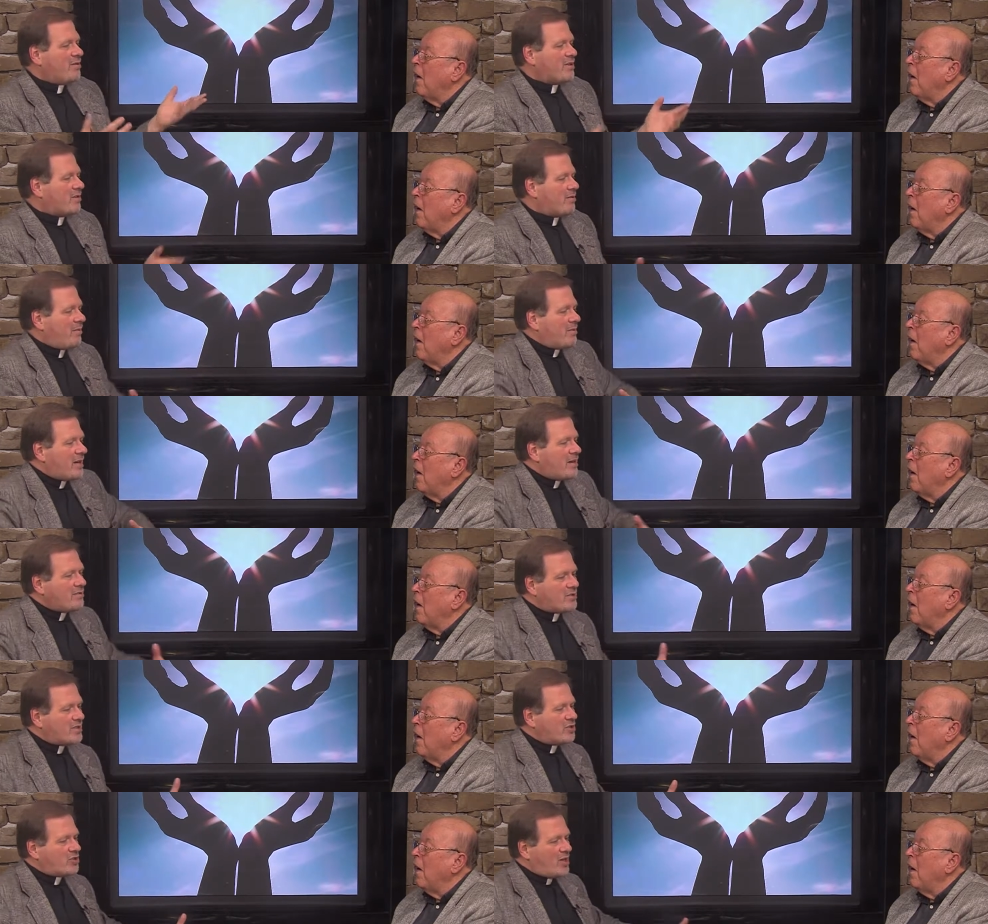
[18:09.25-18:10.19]
Speaker 1: with you. I mean, I
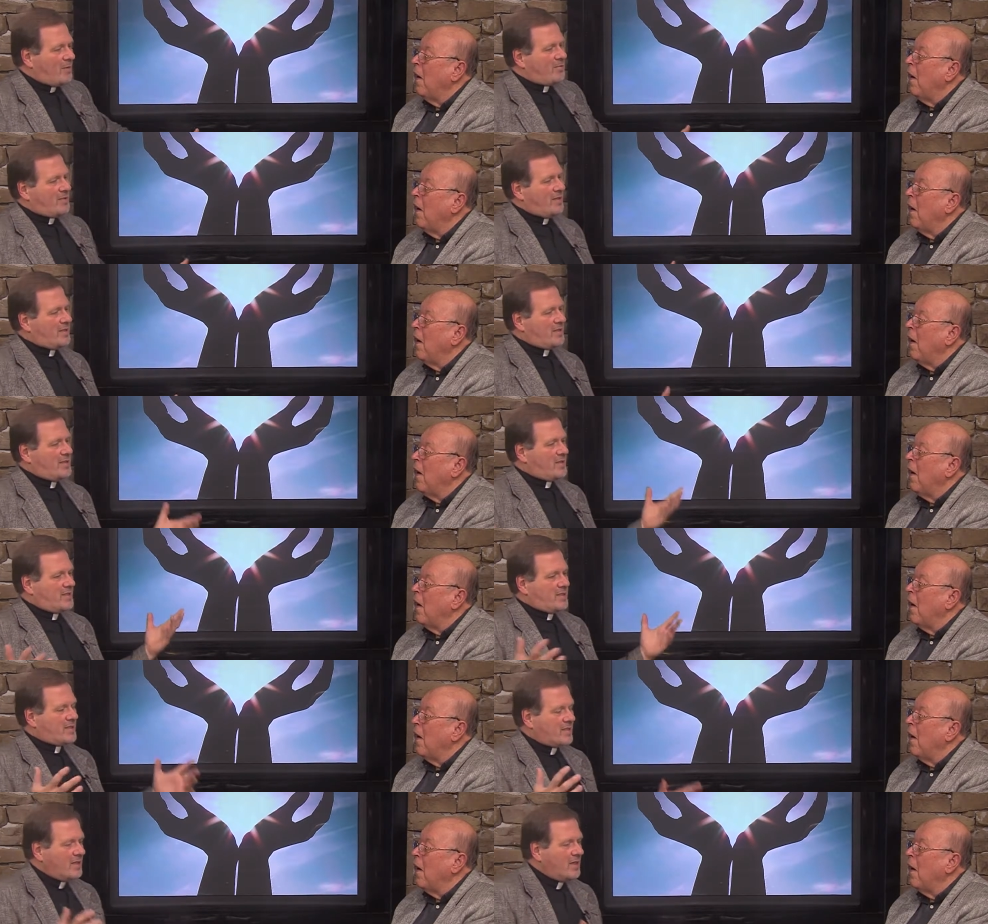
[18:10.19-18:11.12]
don't see Joplin as
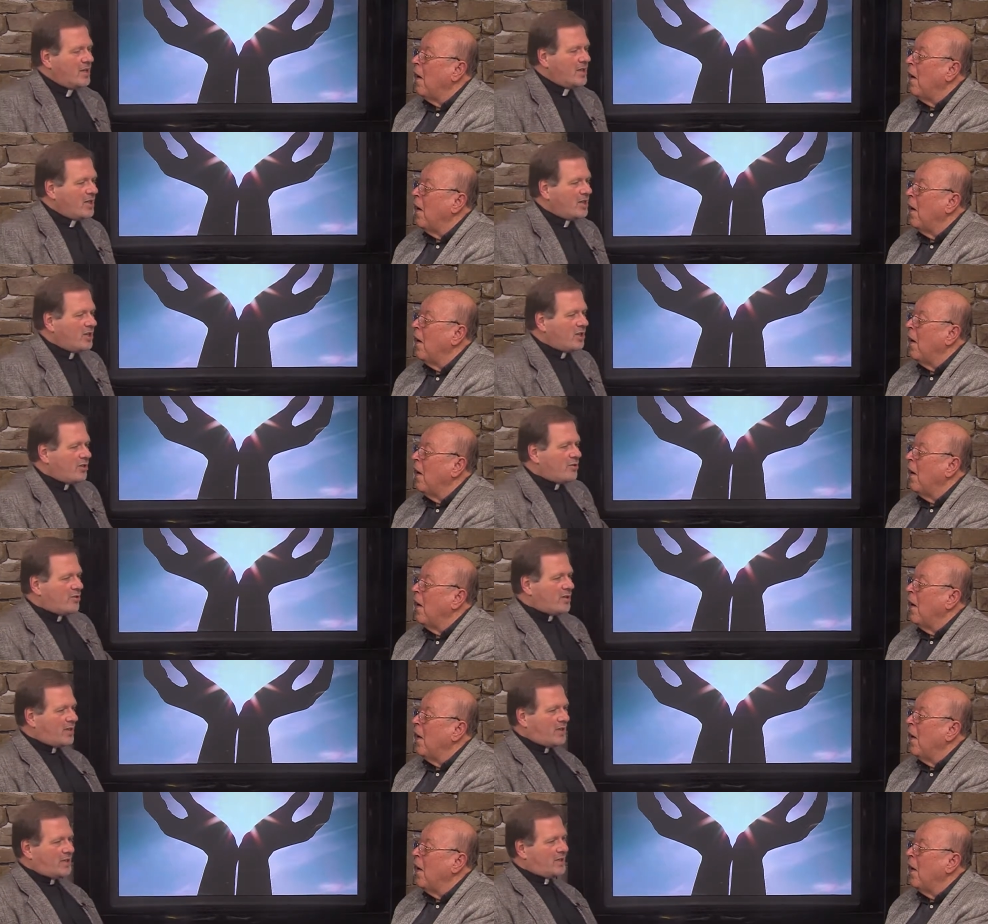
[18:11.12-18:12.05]
this, you
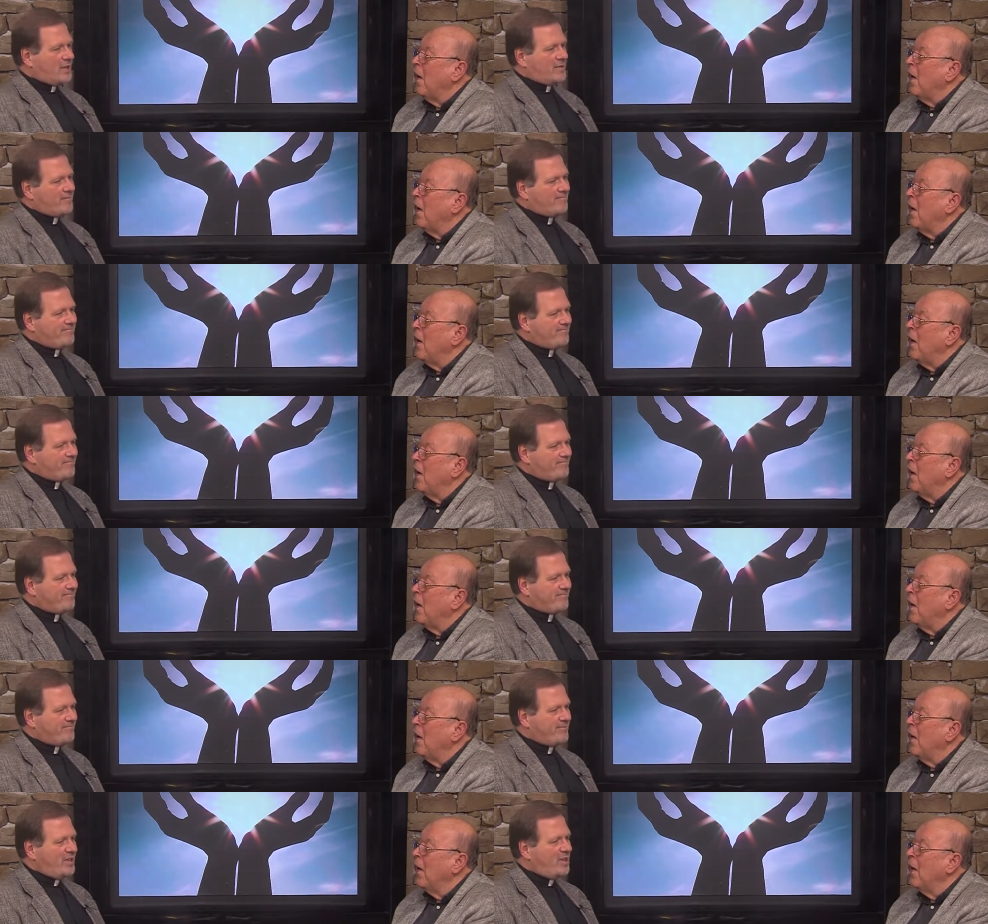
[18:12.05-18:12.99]
know,
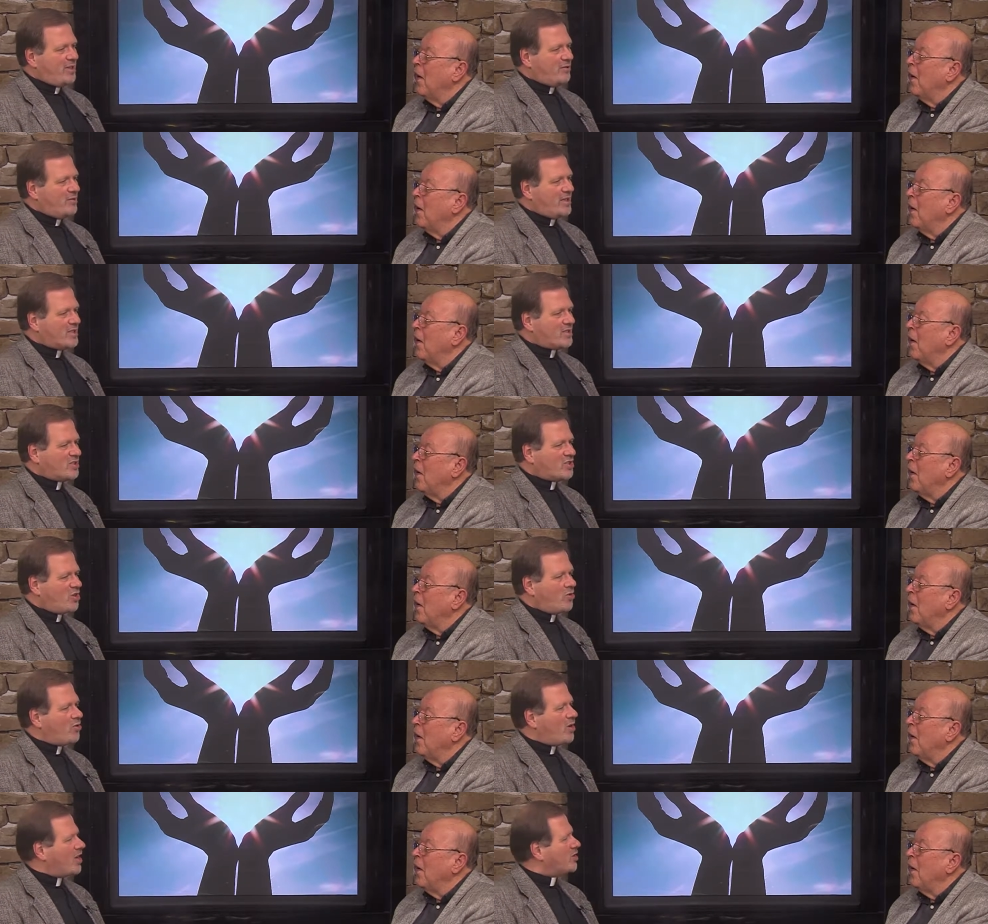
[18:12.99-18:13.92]
um, you know, is
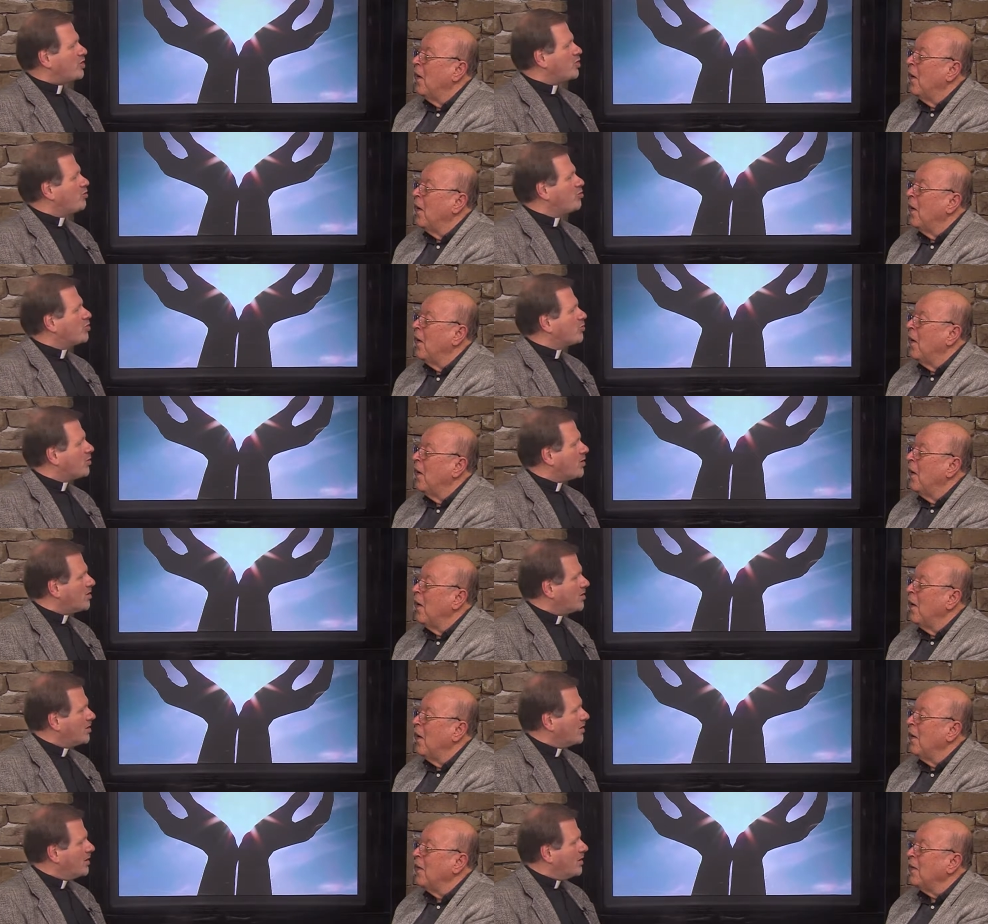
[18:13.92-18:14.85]
so
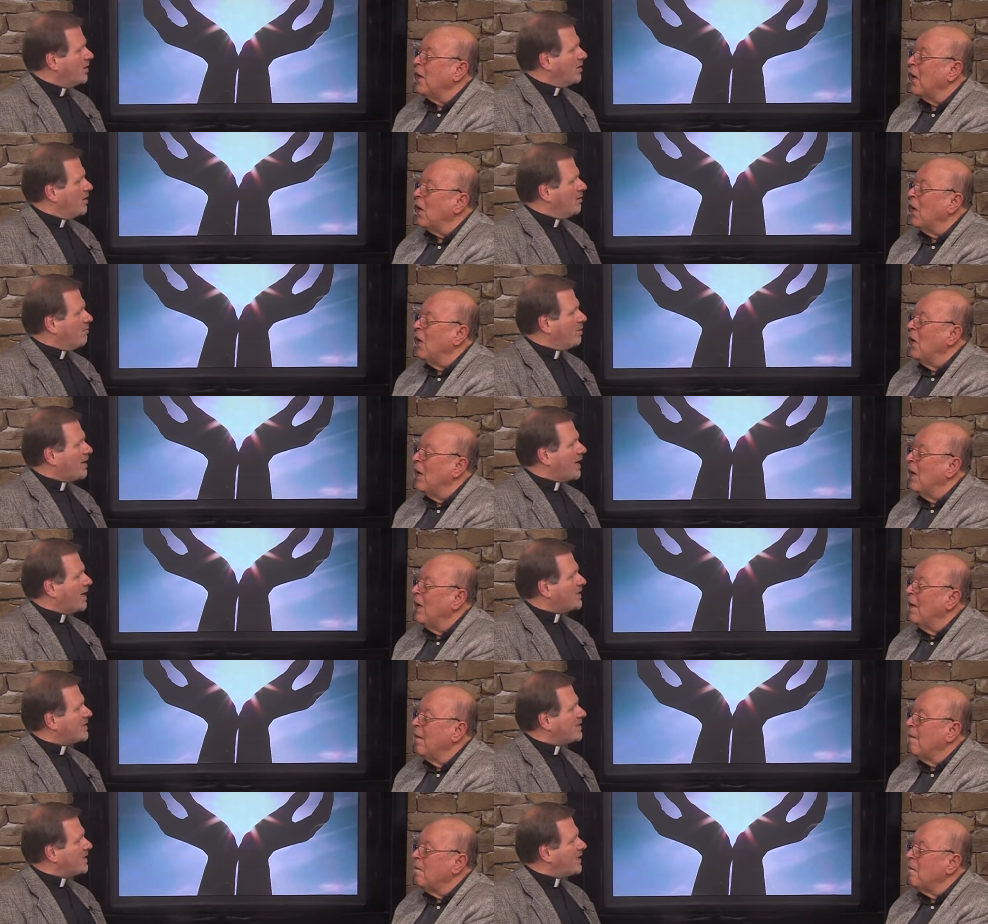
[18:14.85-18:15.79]
unusual. No. But
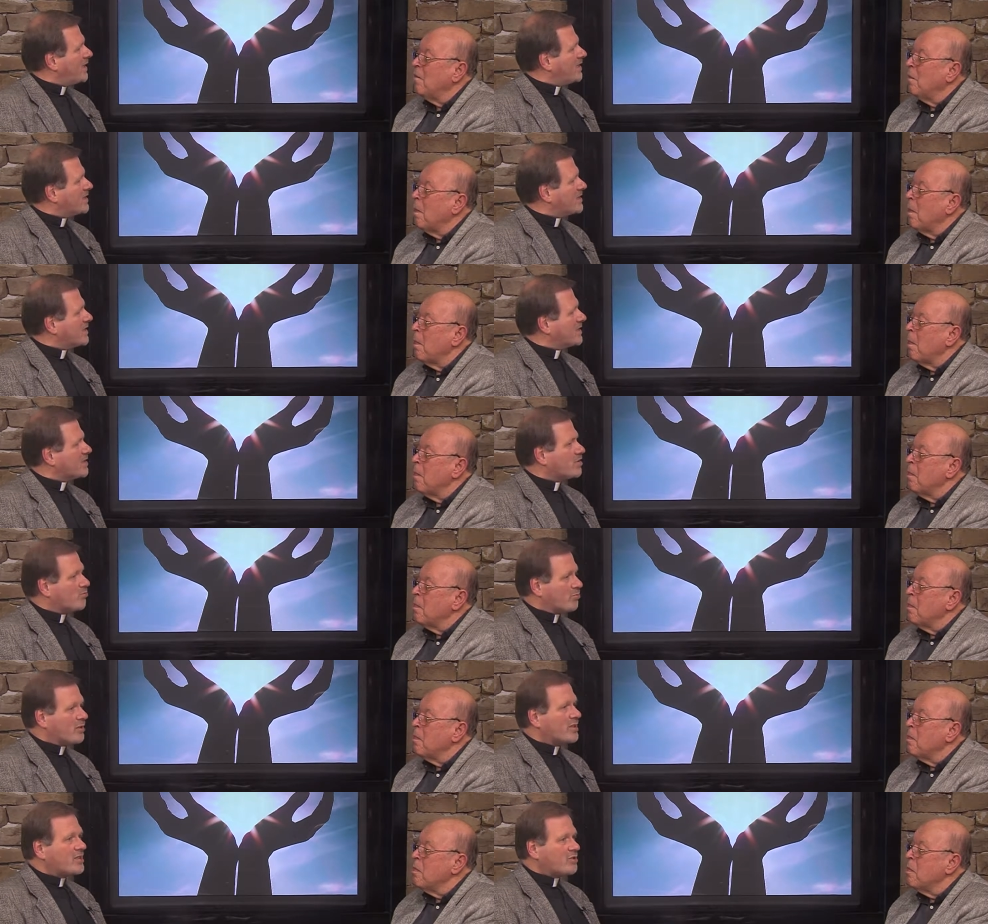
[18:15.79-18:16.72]
I see us as
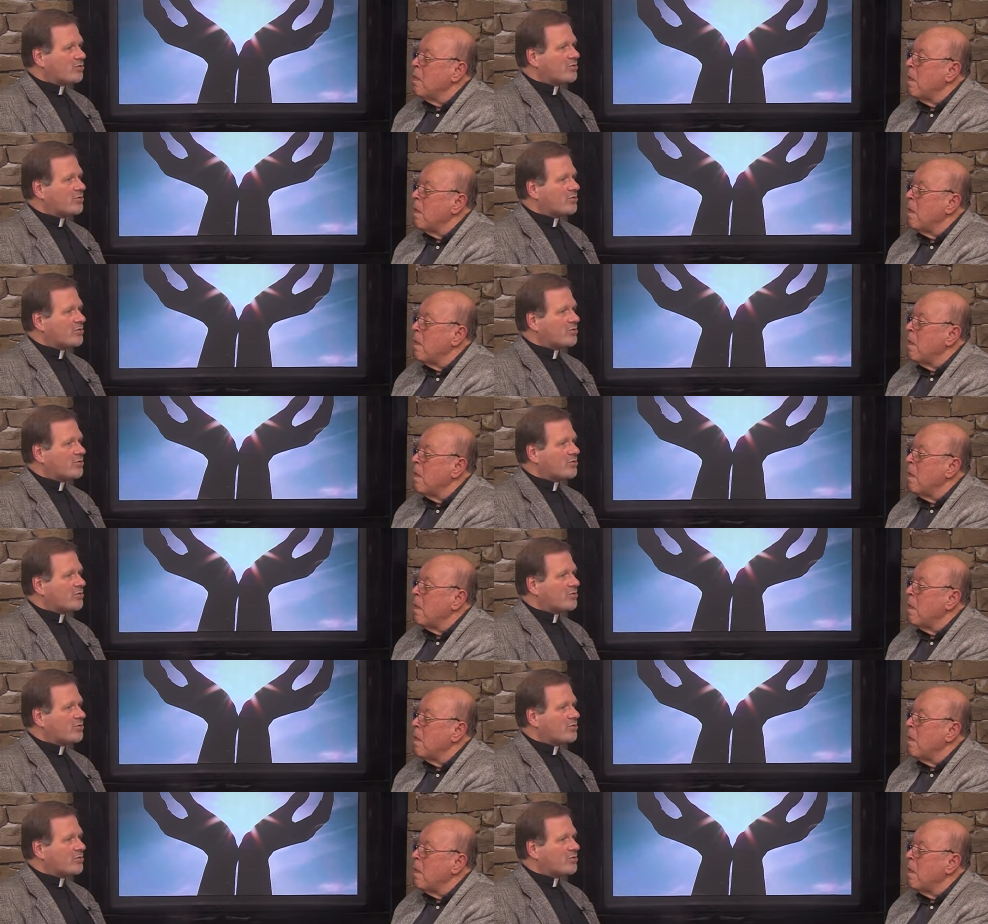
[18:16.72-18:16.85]
really,